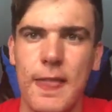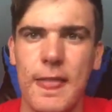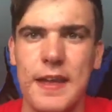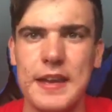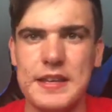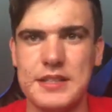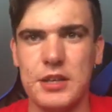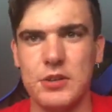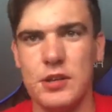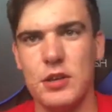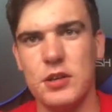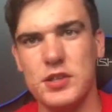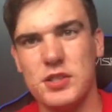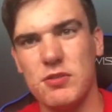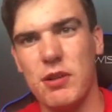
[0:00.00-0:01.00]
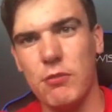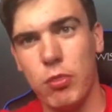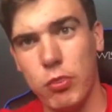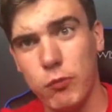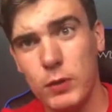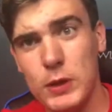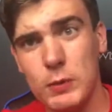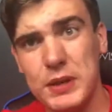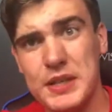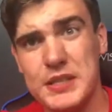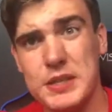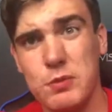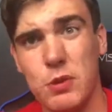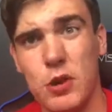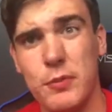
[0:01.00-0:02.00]
it is going to last around 3 weeks
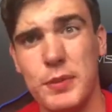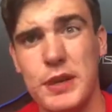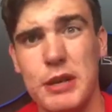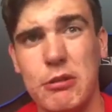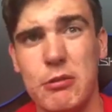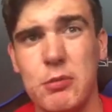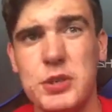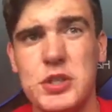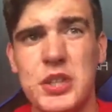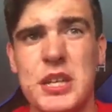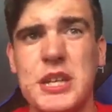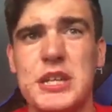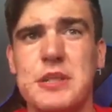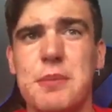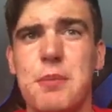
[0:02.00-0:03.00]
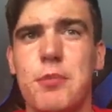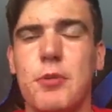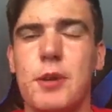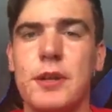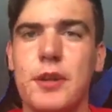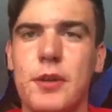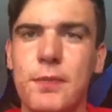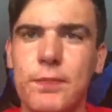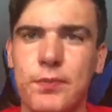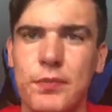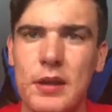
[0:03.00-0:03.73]
is what I've been hearing, which is brilliant.